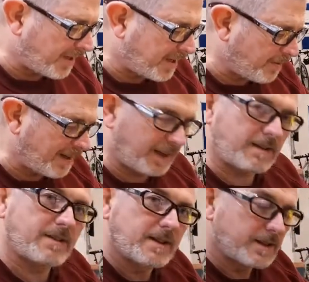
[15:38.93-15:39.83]
in the middle
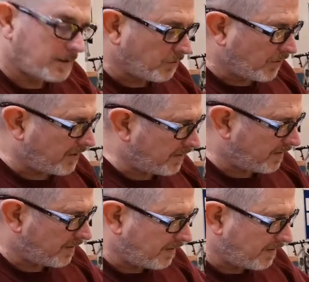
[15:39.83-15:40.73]
with
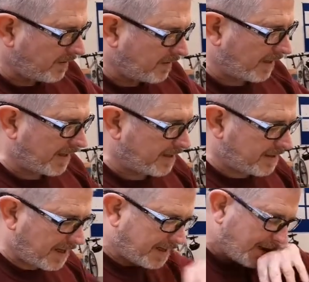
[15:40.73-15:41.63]
the lathe
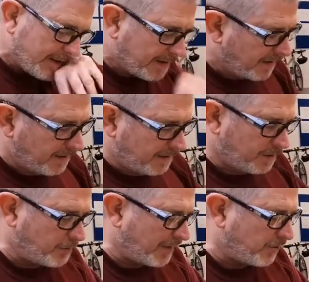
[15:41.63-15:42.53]
steady,
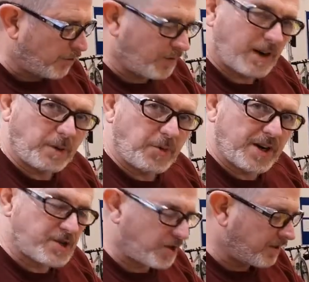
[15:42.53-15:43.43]
there's been no
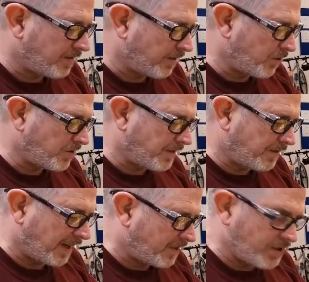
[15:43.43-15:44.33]
vibration, no
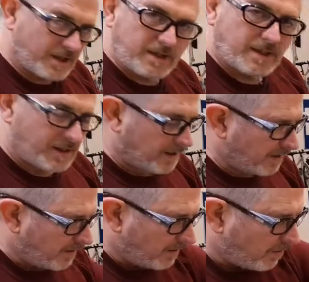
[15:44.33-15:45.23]
deflection
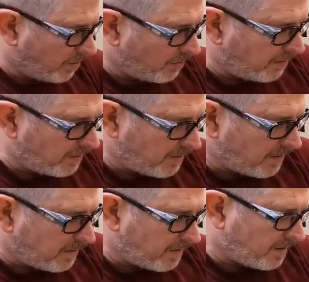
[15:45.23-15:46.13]
on
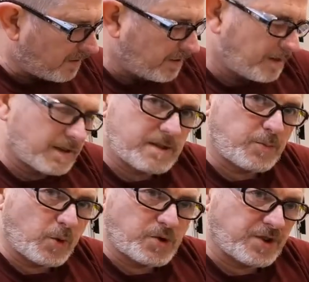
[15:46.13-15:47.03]
this
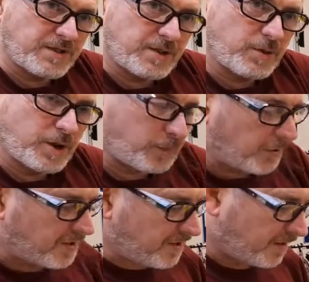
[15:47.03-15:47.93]
portion of the
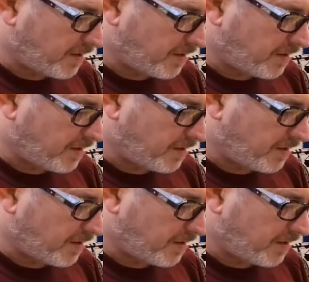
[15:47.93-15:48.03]
workpiece,